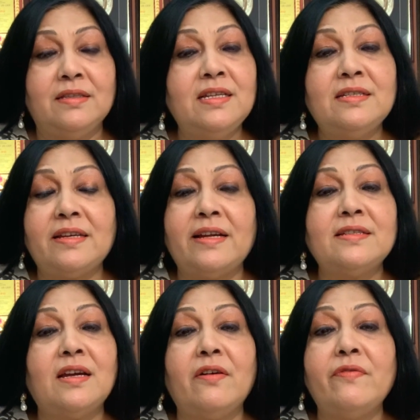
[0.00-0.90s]
These
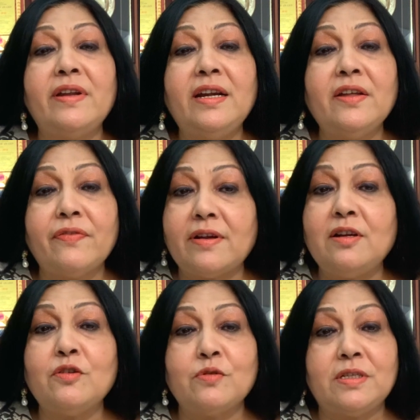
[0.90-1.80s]
signs are very
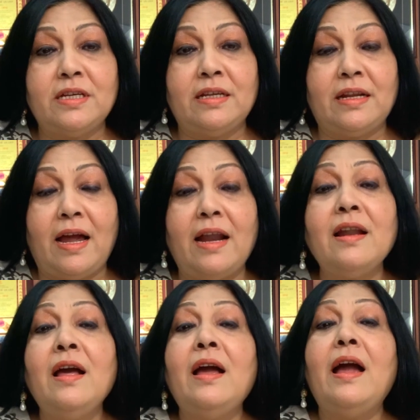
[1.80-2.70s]
difficult to see in hand